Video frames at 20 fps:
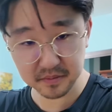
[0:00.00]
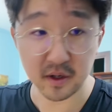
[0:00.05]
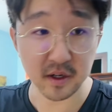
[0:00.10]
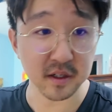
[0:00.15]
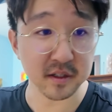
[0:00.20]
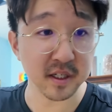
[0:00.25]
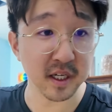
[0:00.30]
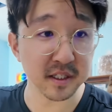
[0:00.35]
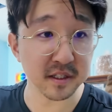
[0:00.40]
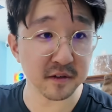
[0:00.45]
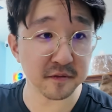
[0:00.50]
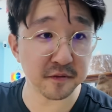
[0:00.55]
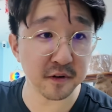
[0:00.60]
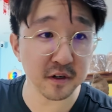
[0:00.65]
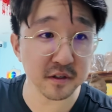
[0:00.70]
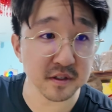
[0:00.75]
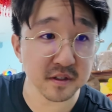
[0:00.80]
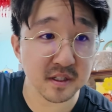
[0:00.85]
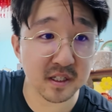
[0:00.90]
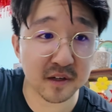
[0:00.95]
We're gonna taste it
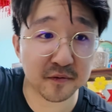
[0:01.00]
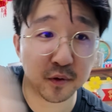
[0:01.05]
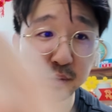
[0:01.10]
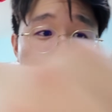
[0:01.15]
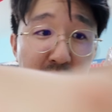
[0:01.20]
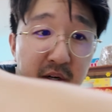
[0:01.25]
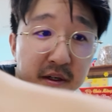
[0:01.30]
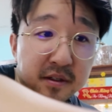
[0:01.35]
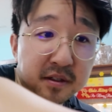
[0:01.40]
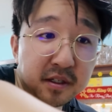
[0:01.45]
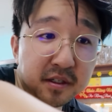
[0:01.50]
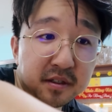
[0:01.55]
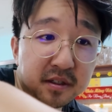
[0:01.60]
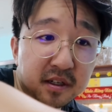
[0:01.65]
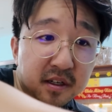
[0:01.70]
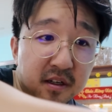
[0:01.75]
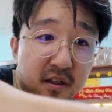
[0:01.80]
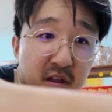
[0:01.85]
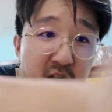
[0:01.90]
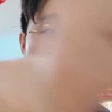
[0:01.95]
first and see if we want to
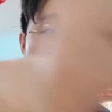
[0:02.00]
season it a